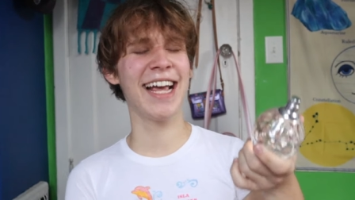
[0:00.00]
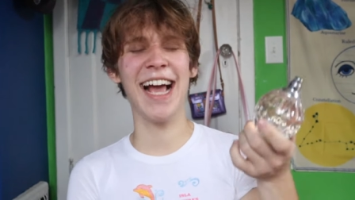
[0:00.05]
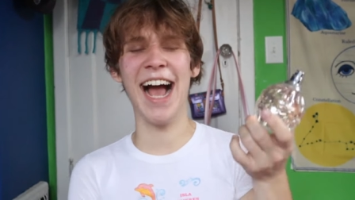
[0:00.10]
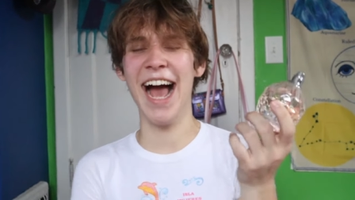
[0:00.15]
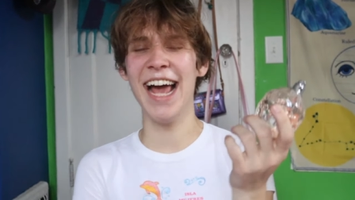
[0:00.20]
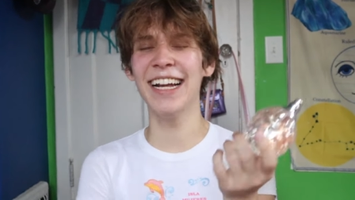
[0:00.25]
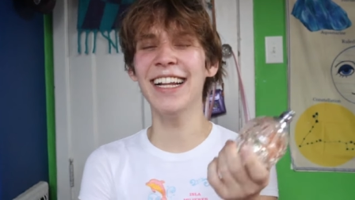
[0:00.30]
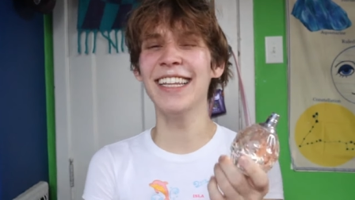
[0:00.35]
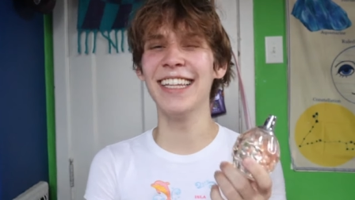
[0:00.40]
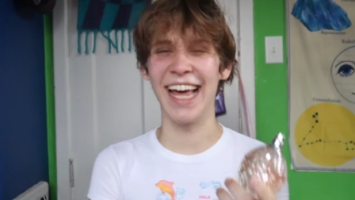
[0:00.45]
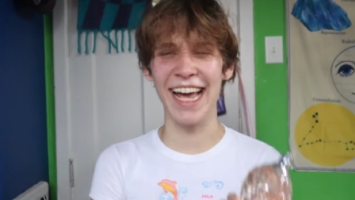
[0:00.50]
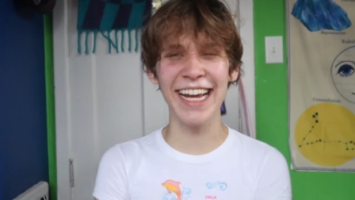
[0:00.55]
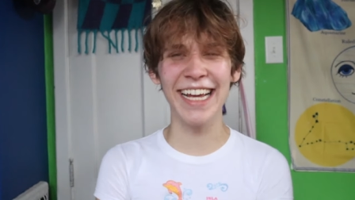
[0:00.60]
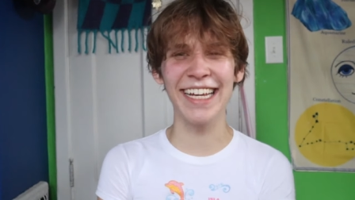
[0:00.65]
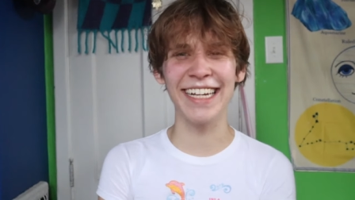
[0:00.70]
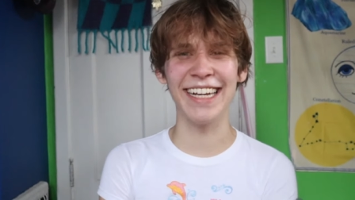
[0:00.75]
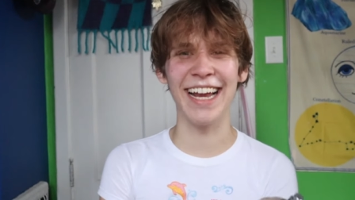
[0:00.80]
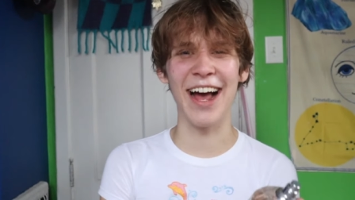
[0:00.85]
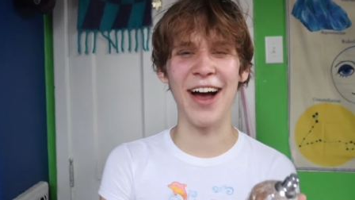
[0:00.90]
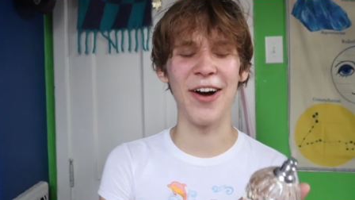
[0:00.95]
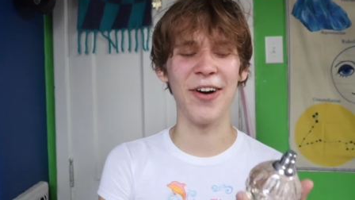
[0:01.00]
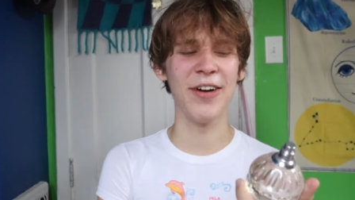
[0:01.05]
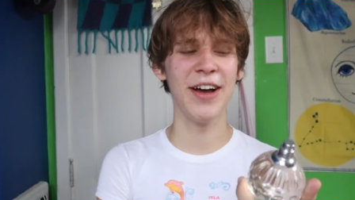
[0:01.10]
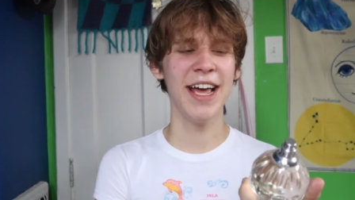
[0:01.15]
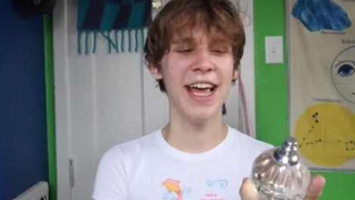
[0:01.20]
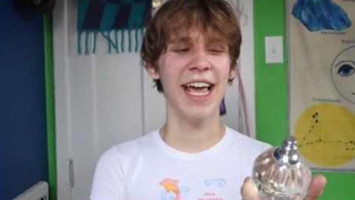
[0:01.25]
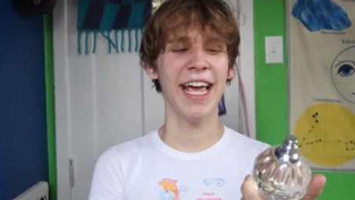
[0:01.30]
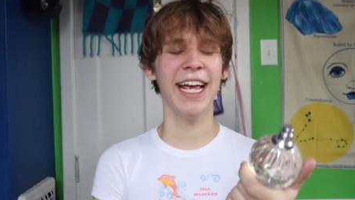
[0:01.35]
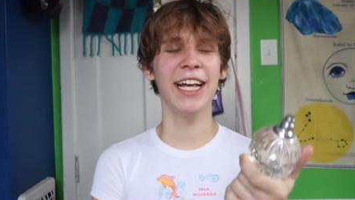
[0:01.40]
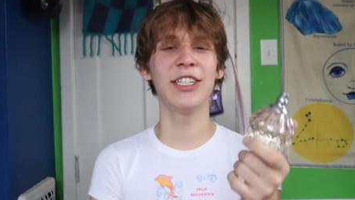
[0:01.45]
I kind of like it now.
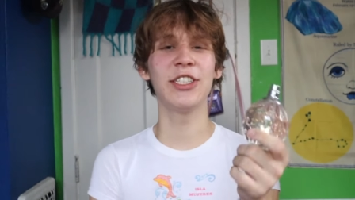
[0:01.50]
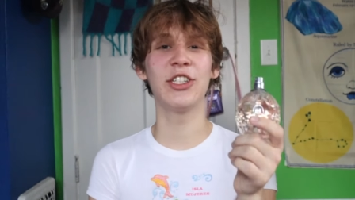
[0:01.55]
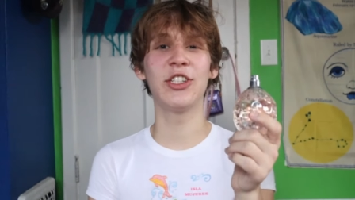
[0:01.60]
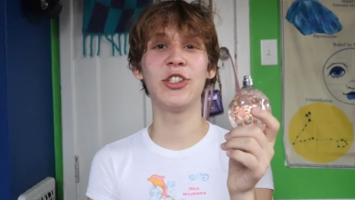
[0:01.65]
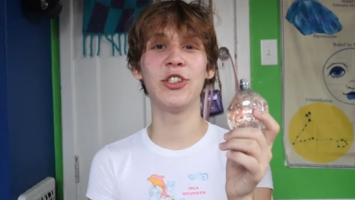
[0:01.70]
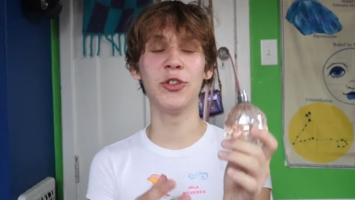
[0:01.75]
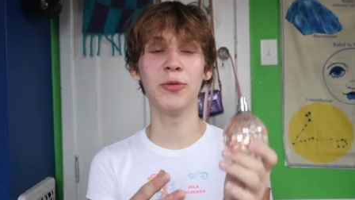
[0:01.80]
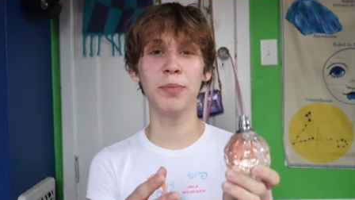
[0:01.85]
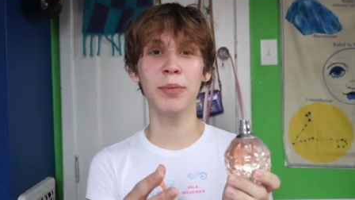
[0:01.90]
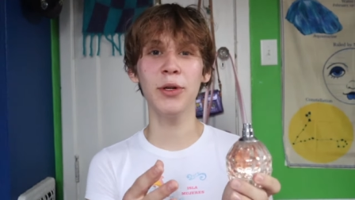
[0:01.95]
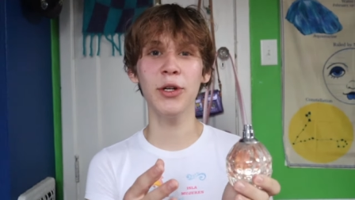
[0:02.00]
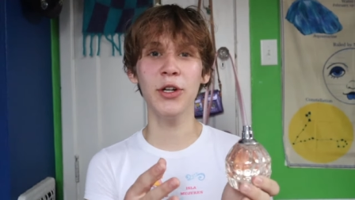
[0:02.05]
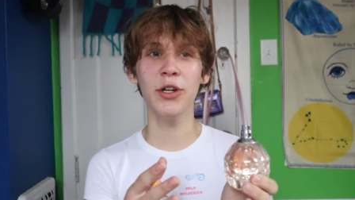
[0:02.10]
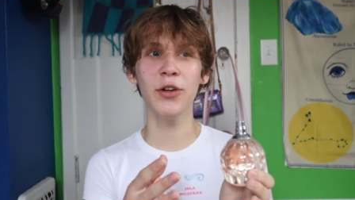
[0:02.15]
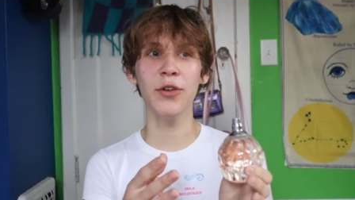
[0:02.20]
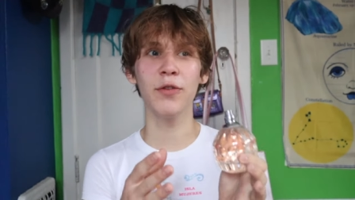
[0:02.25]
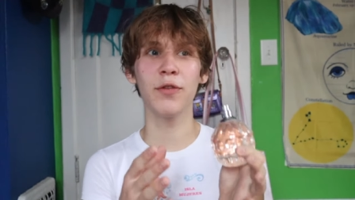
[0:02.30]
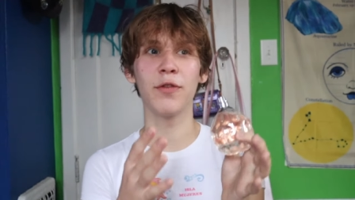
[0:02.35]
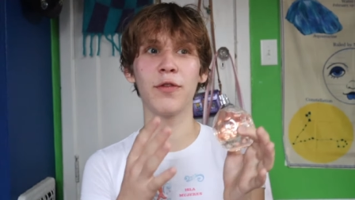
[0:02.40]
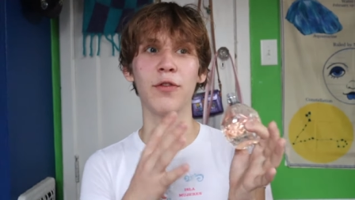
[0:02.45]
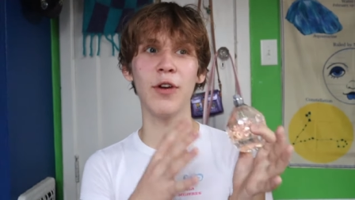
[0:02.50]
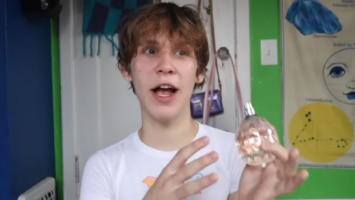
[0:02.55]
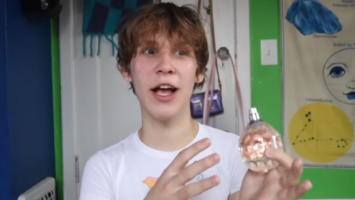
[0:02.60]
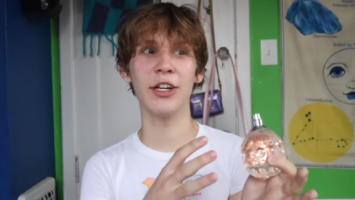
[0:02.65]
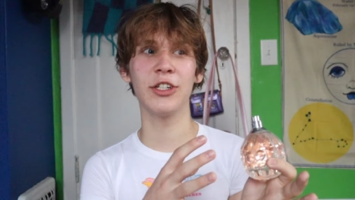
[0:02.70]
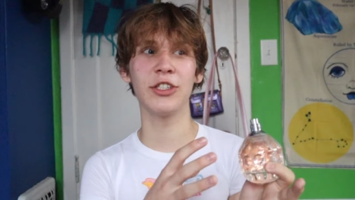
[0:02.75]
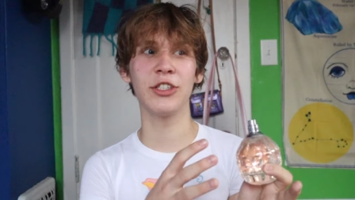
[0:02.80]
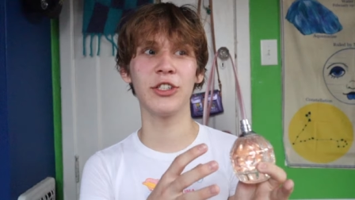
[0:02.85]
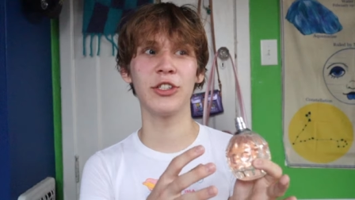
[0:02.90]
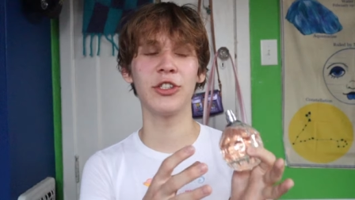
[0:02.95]
It's super
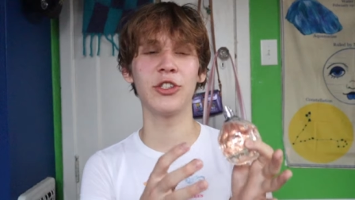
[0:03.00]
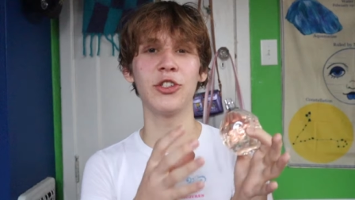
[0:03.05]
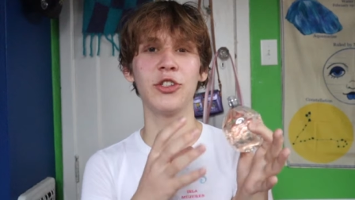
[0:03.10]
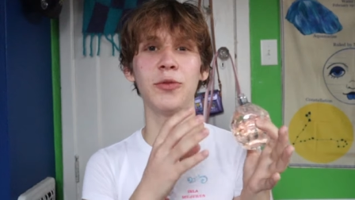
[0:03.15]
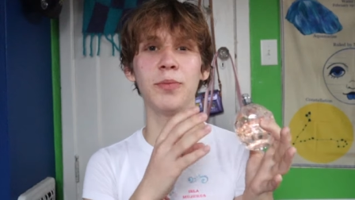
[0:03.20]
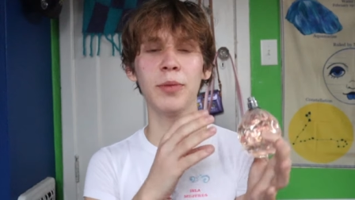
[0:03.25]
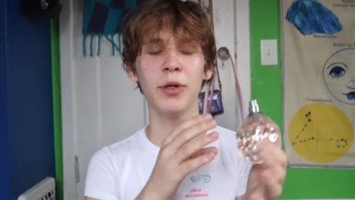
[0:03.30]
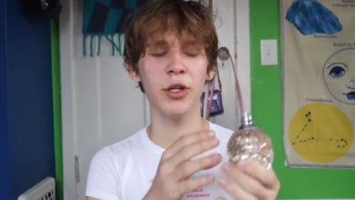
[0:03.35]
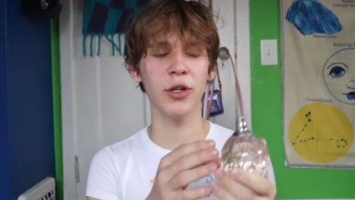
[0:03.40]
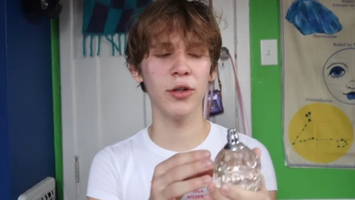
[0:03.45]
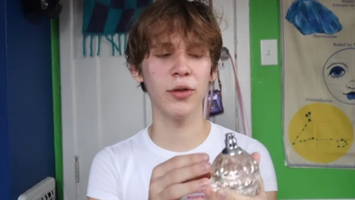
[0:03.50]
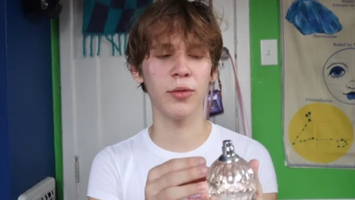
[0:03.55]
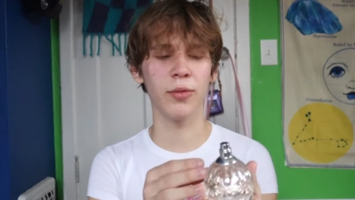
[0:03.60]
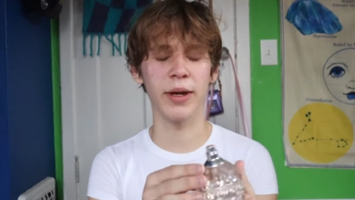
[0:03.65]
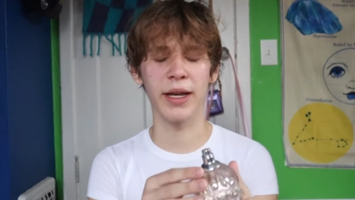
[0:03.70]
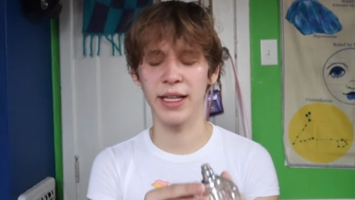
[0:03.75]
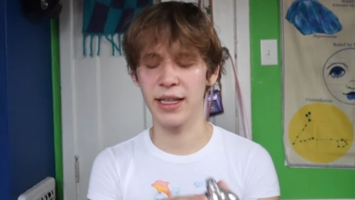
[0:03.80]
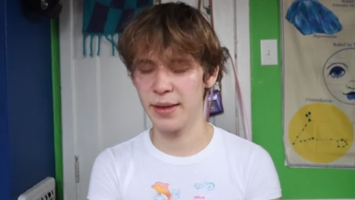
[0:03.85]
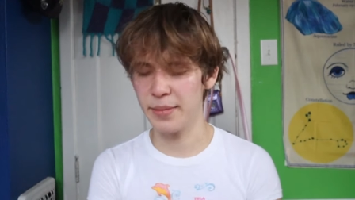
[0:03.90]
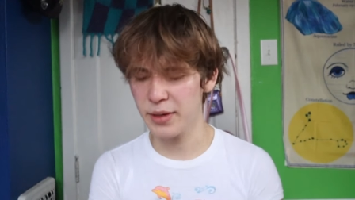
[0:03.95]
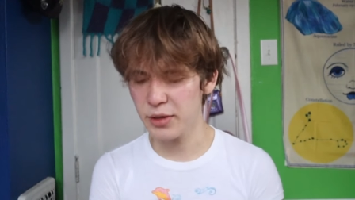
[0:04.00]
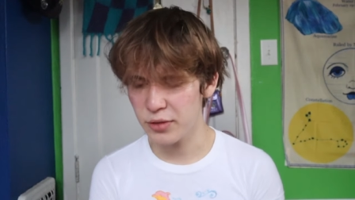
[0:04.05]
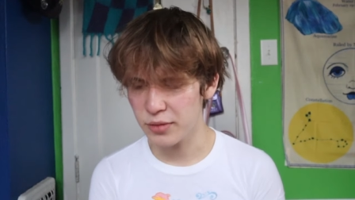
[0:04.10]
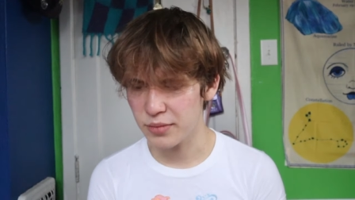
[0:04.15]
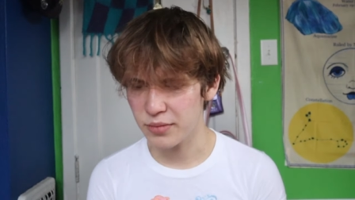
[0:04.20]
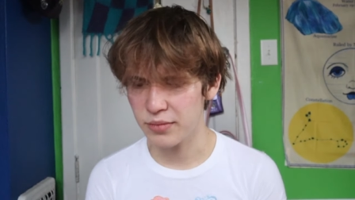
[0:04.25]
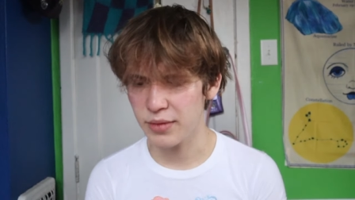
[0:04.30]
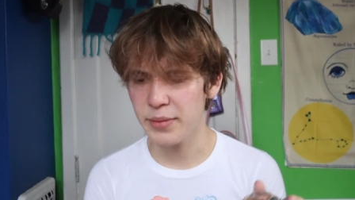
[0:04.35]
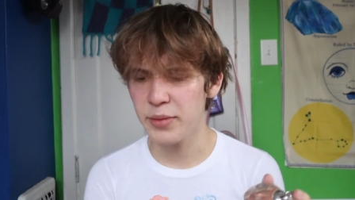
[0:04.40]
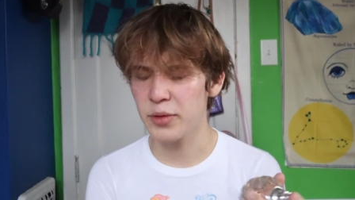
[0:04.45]
fresh, super, wait, let me,
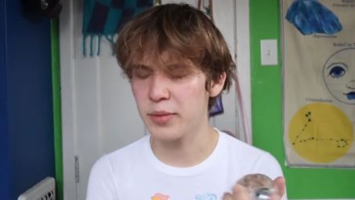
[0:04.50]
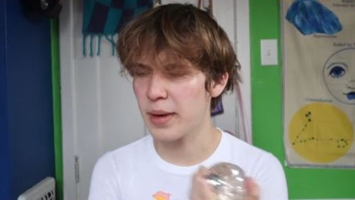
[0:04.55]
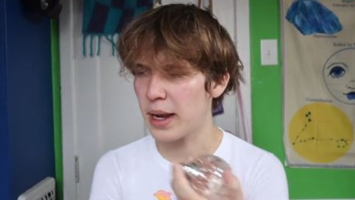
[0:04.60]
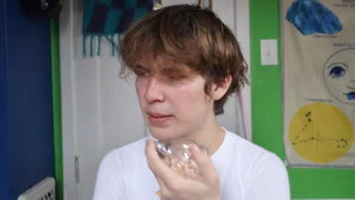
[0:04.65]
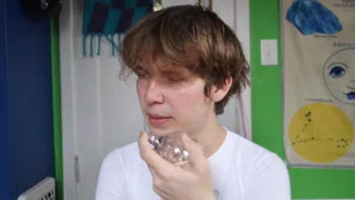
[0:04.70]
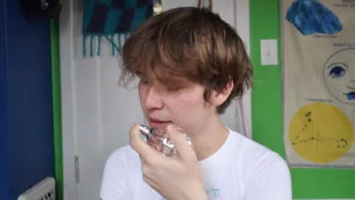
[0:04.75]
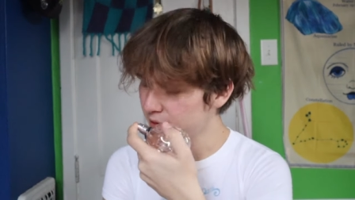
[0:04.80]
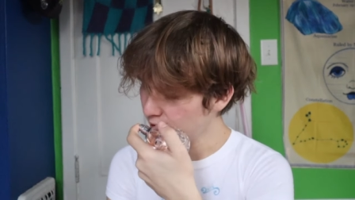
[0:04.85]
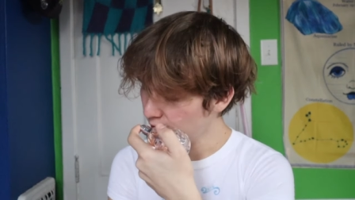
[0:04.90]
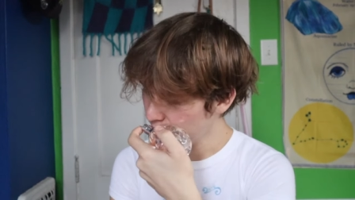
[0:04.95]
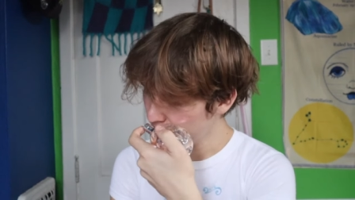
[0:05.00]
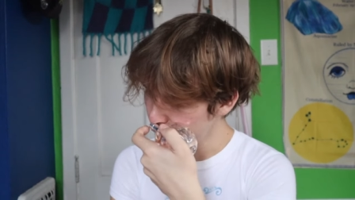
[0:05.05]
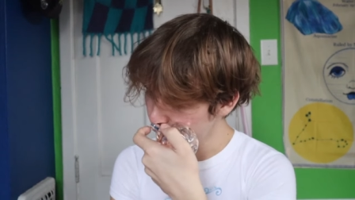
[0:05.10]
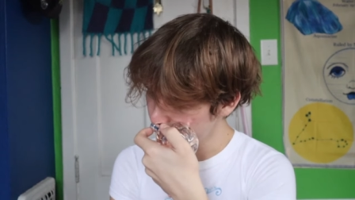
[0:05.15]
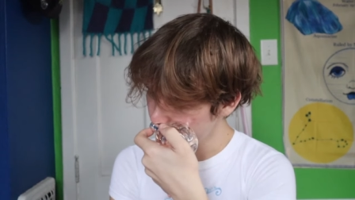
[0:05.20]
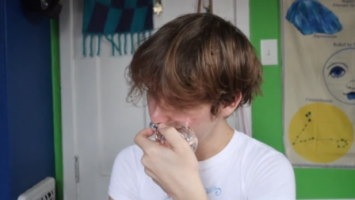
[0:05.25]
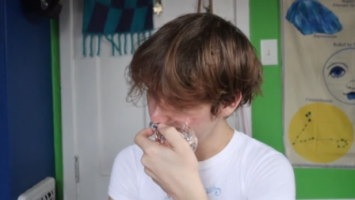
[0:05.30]
let me remind myself.